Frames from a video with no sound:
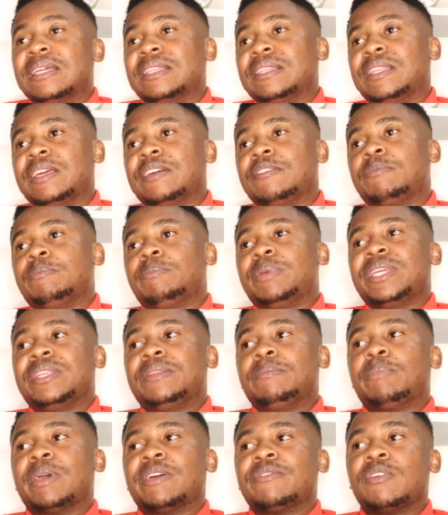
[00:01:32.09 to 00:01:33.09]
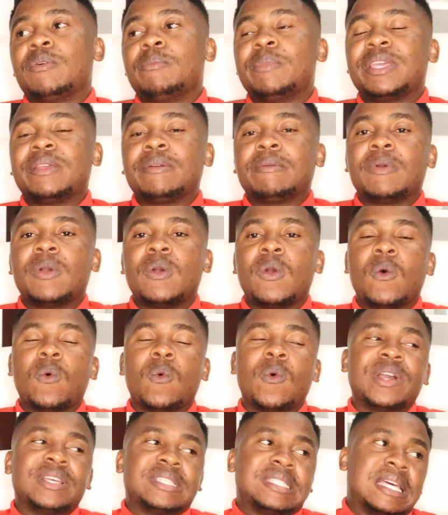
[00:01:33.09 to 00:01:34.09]
They've been performing
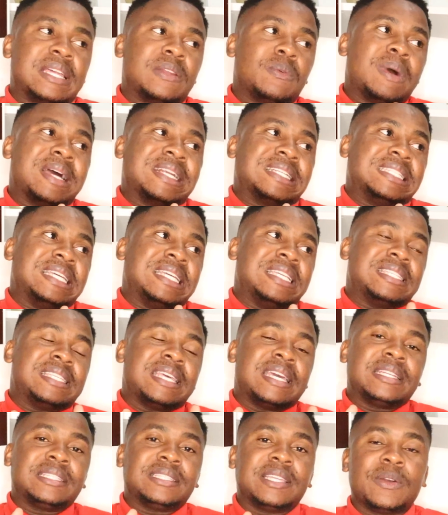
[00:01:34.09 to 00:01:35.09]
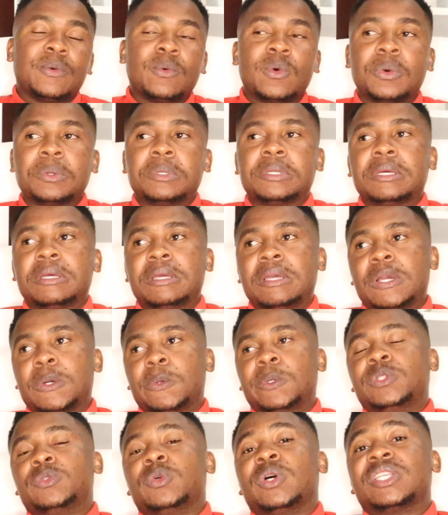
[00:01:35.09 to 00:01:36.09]
worse than what they said they would,
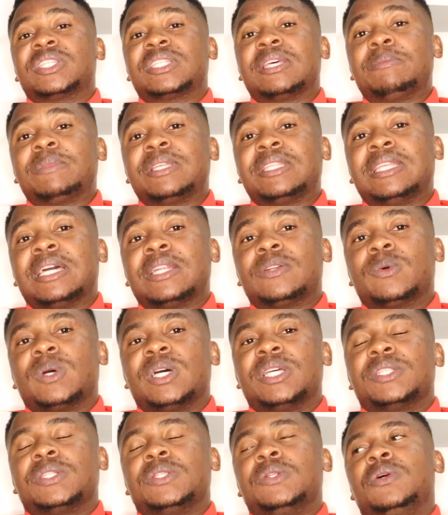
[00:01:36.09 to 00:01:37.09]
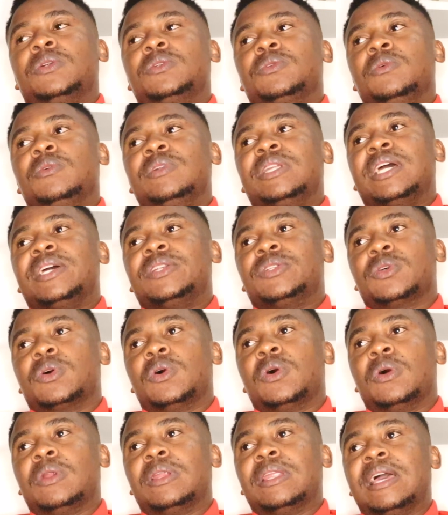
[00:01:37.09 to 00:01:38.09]
which was something that was not good at
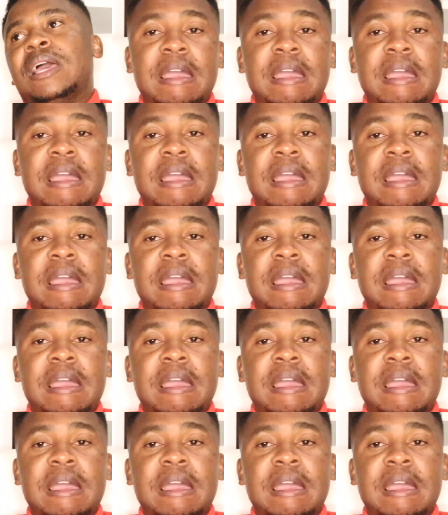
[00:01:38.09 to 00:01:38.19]
all.